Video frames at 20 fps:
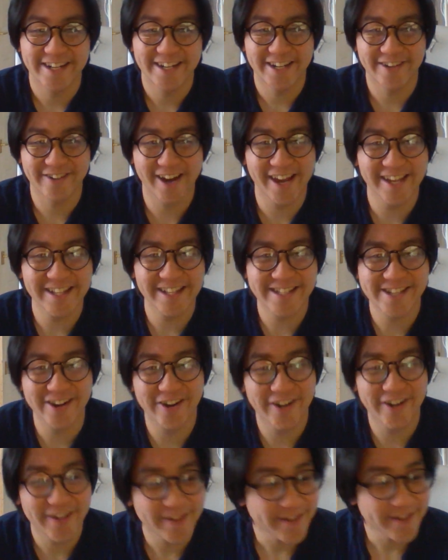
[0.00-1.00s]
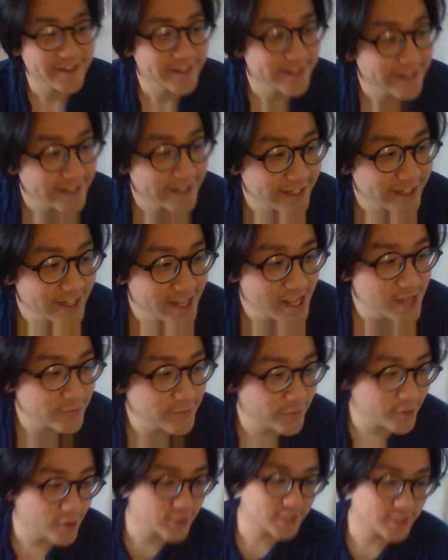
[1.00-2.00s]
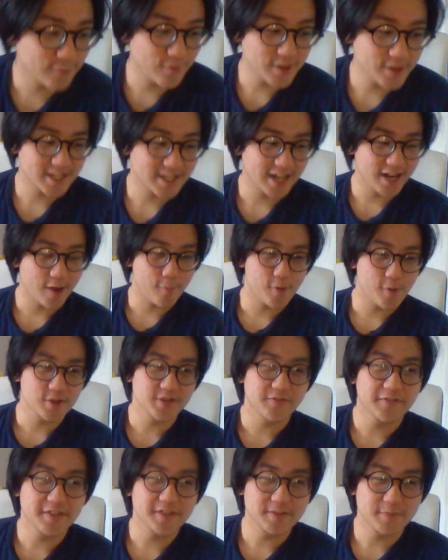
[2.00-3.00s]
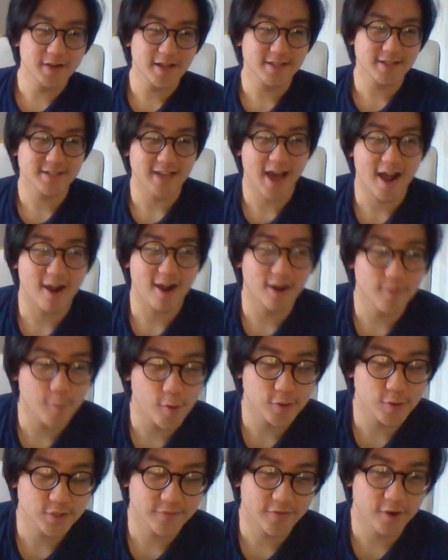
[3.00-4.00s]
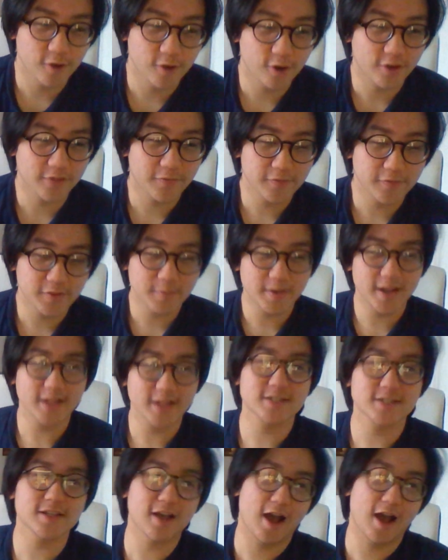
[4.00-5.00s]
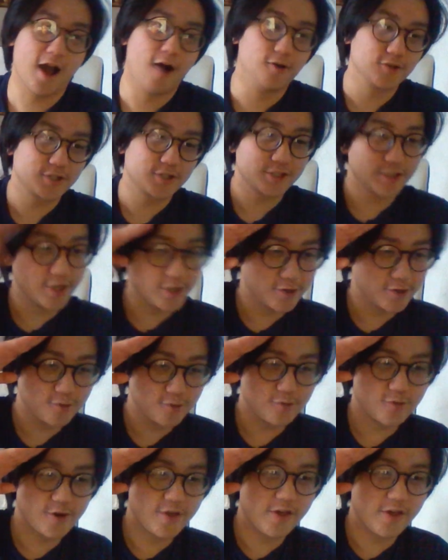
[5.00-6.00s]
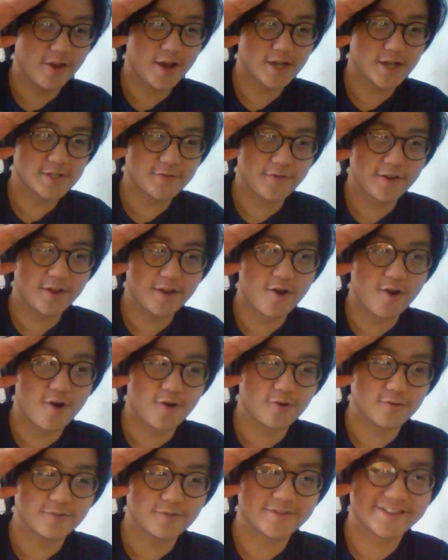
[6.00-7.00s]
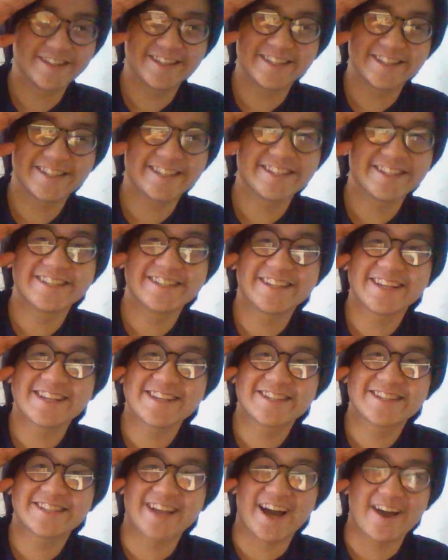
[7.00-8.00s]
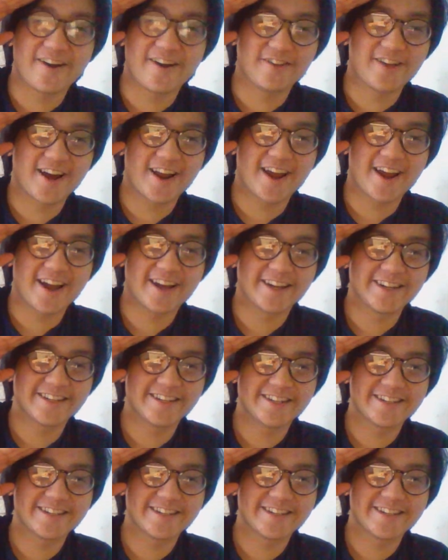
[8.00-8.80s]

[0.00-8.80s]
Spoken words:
All right. So this video is steadily approaching 15 minutes. I can't post a video longer than 15 minutes. I'll see you in the next video. Sayonara.